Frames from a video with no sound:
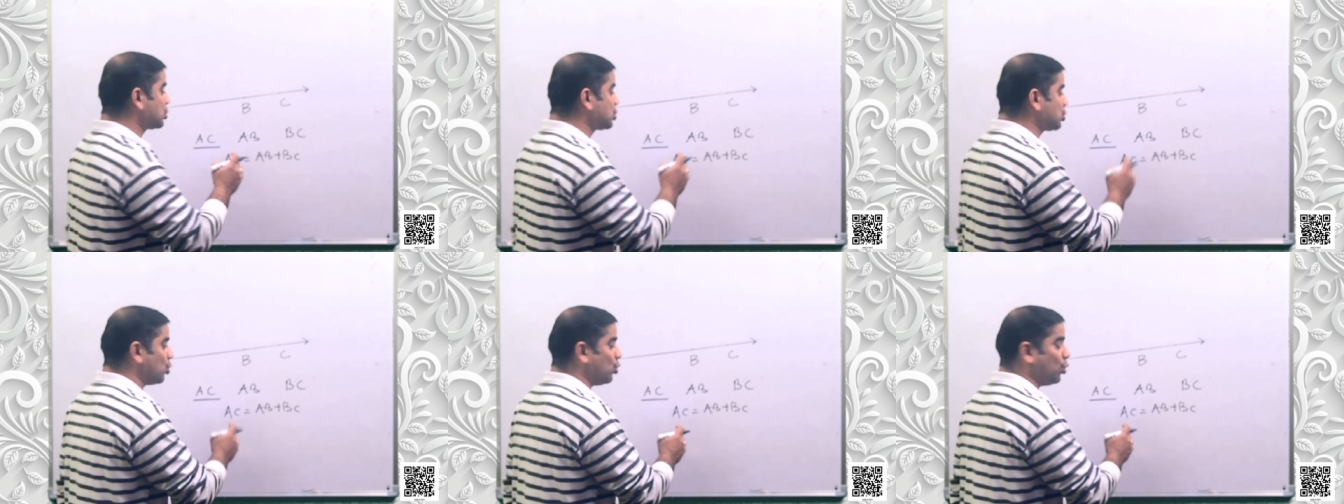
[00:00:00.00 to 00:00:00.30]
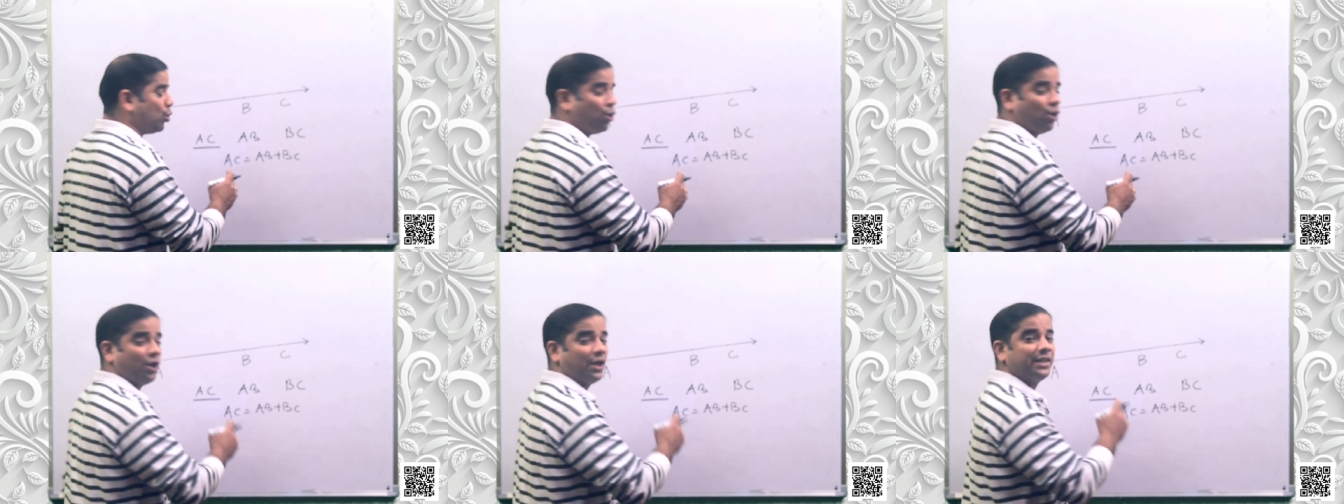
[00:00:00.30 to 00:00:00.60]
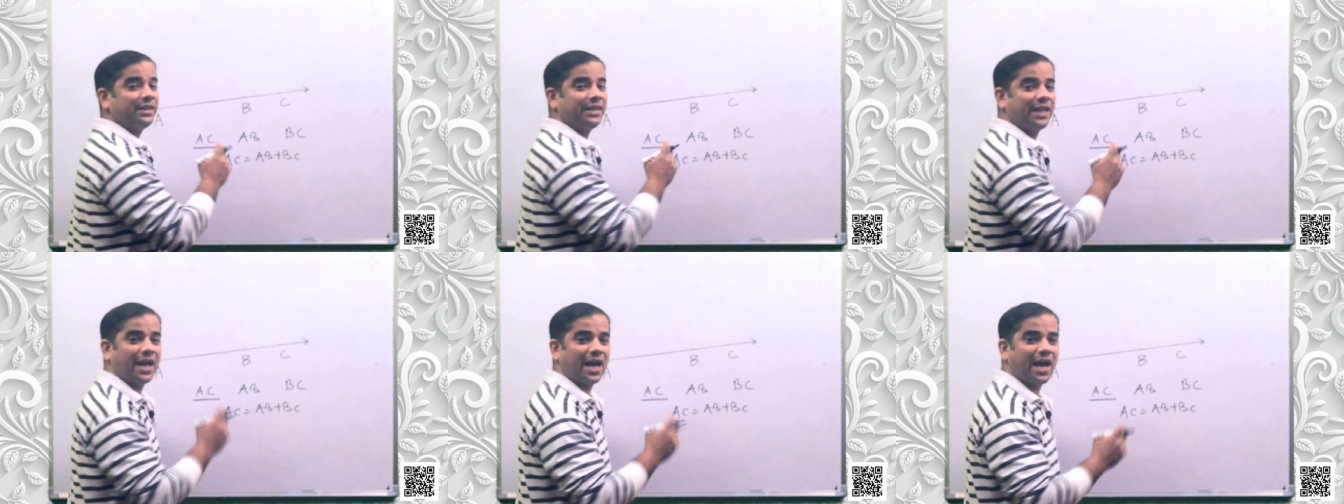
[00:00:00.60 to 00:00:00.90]

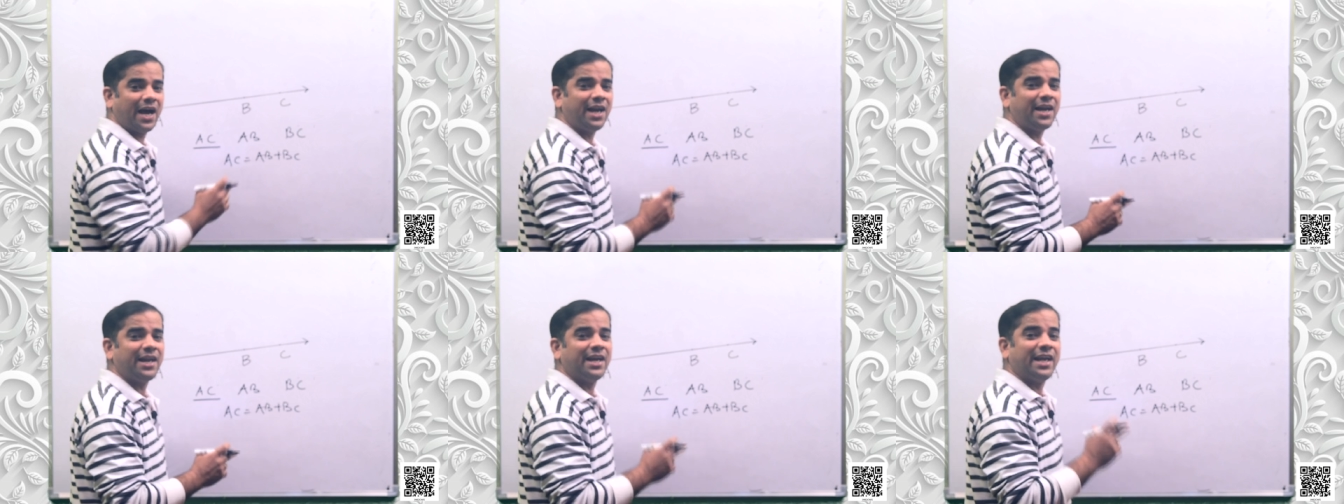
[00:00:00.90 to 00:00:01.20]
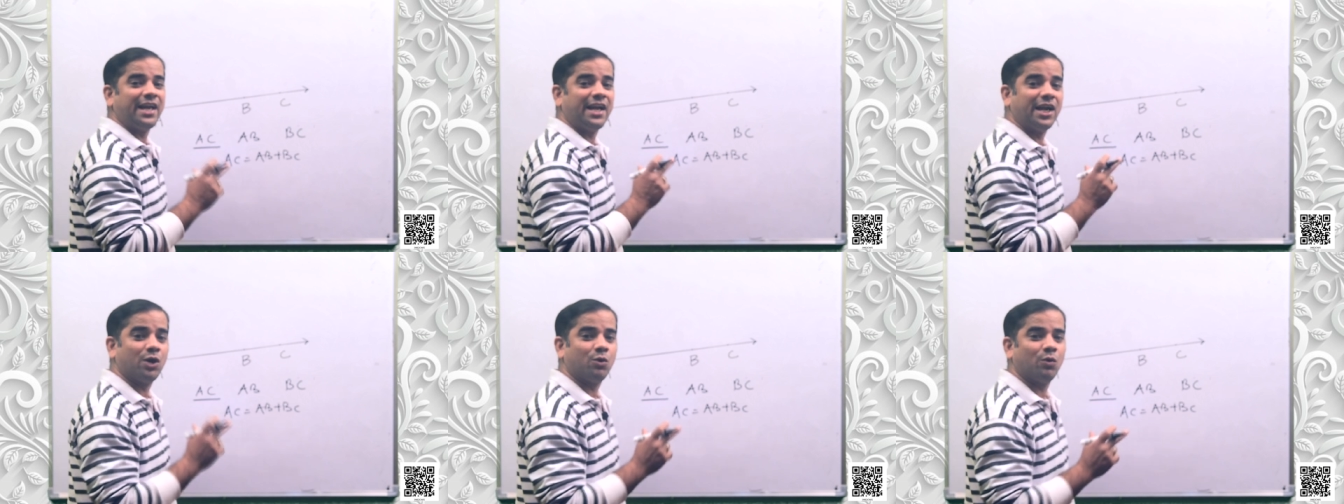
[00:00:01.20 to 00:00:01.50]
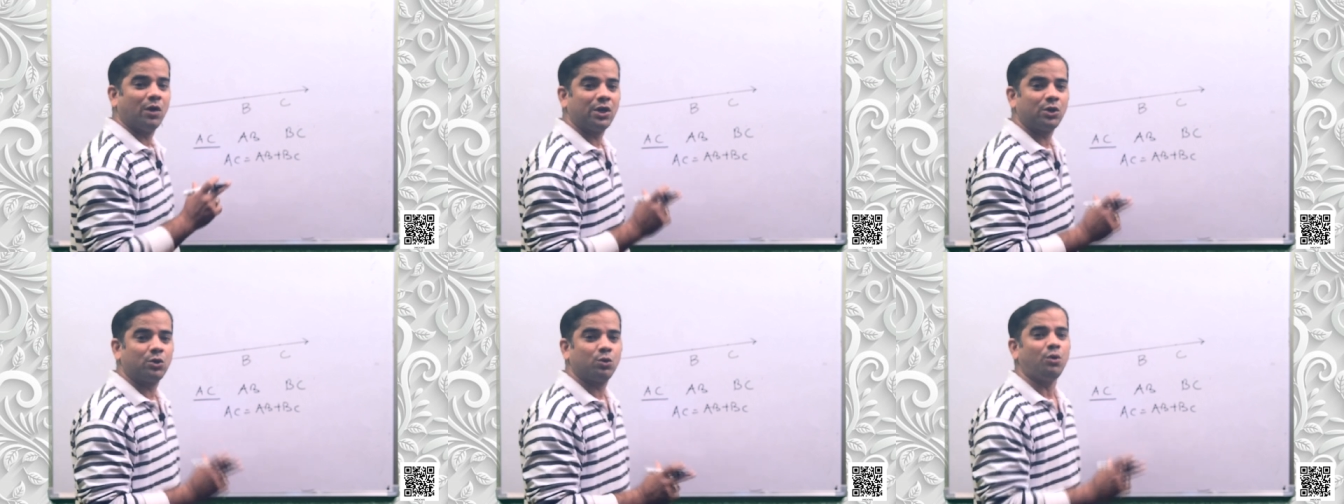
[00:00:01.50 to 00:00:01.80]
So, they are
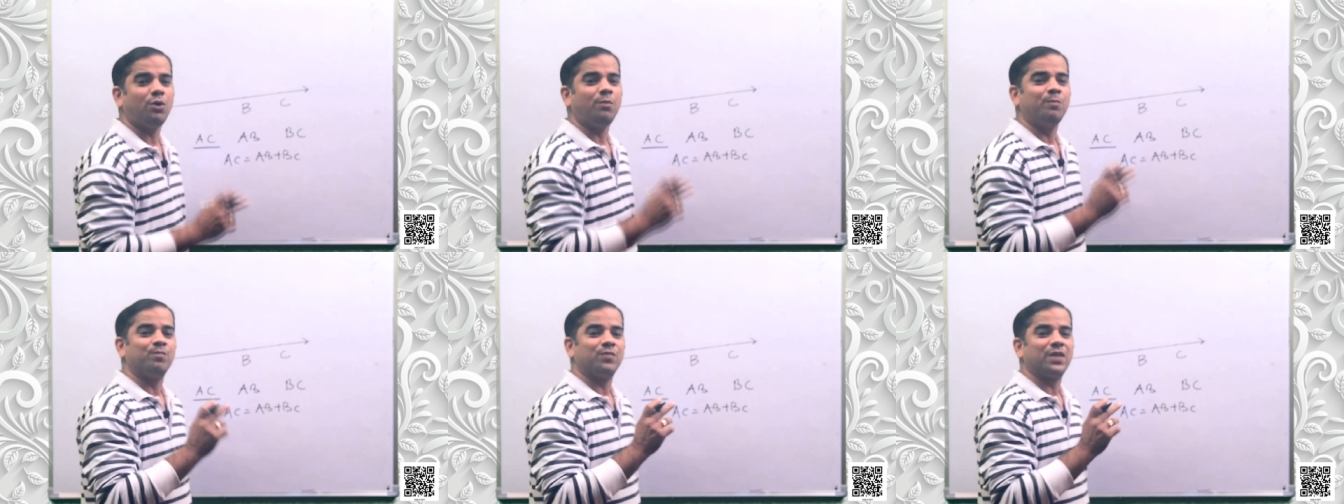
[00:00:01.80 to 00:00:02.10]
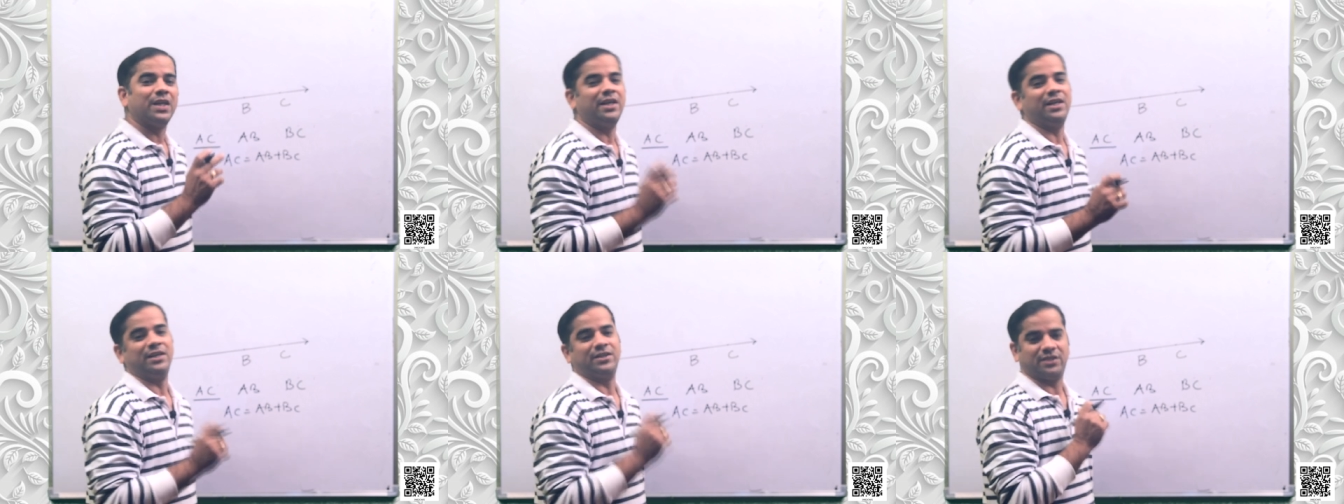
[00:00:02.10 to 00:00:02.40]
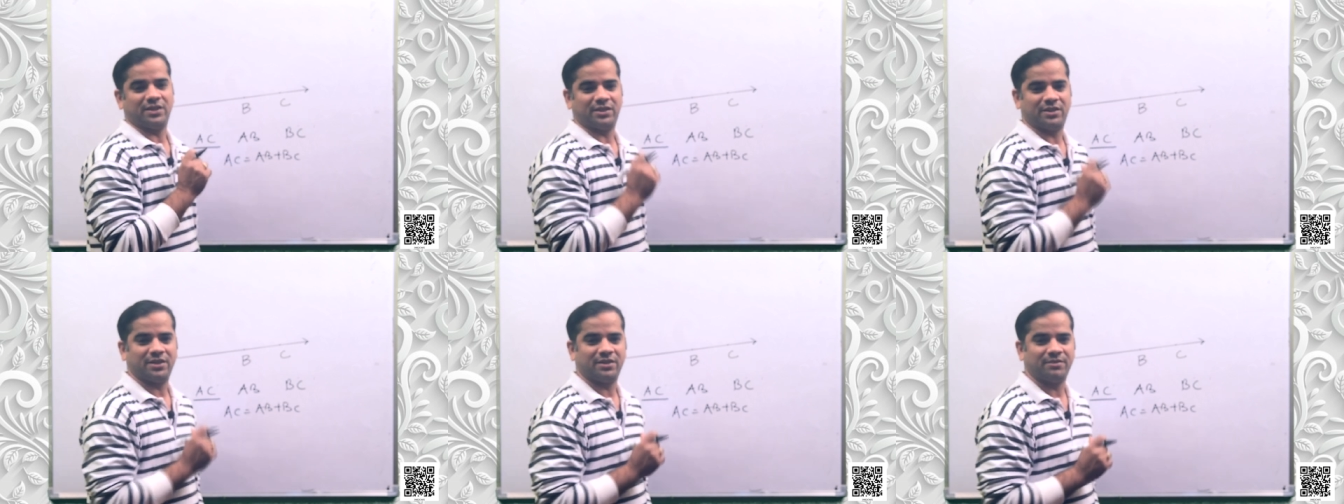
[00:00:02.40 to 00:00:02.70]
equal to
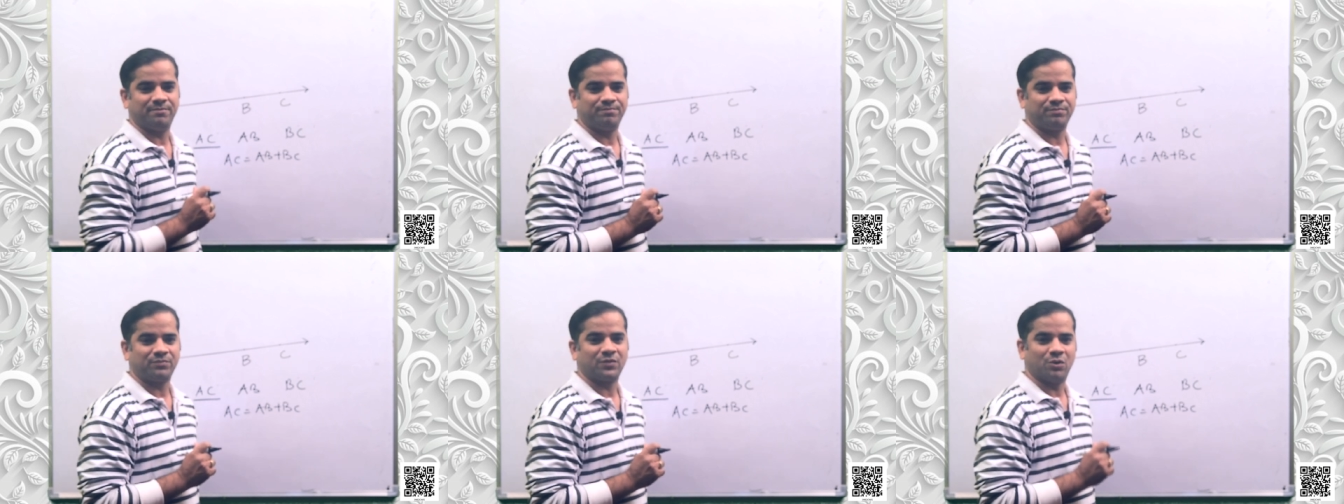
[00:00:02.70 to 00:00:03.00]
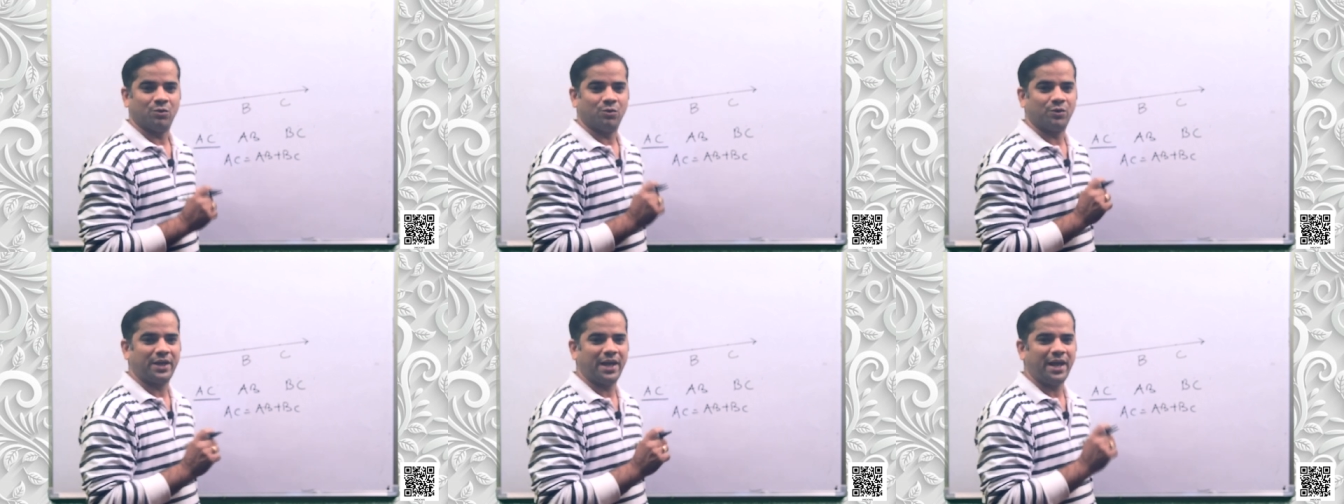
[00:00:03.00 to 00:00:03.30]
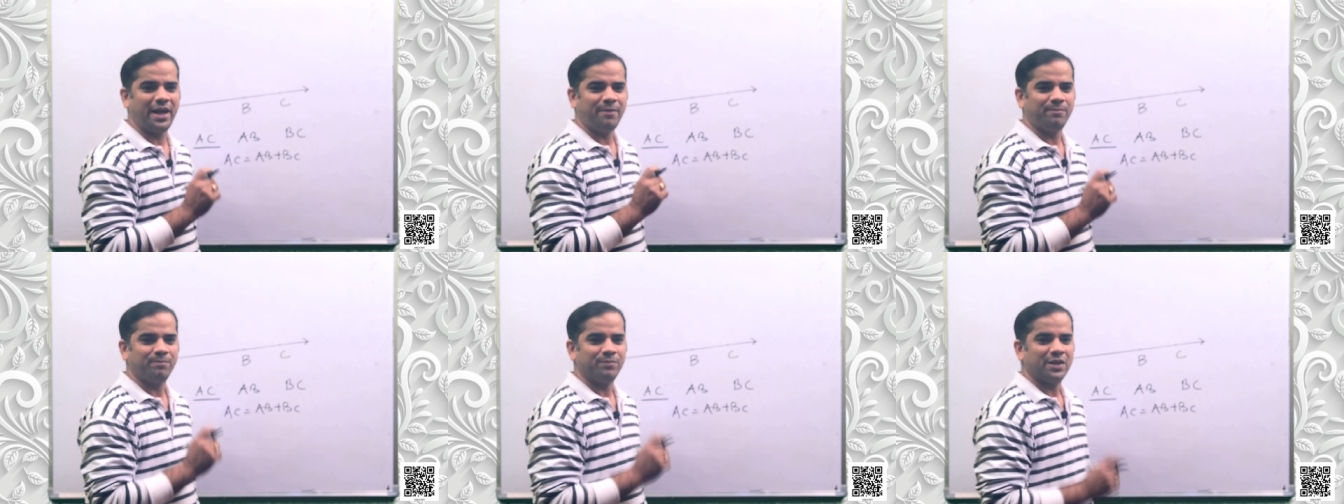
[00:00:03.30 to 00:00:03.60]
each other.
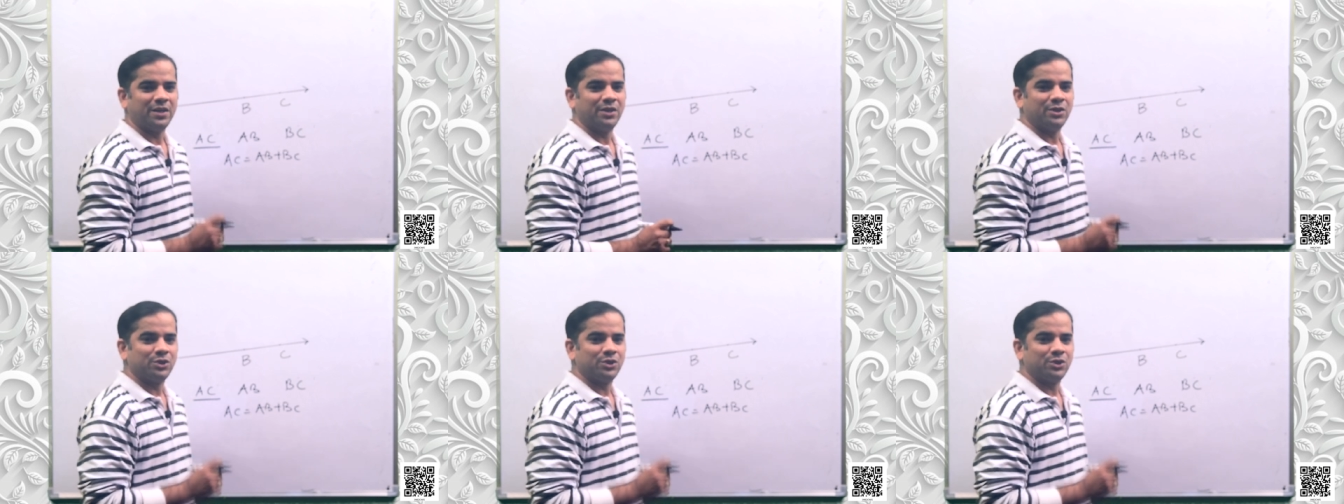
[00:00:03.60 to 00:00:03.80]
Okay.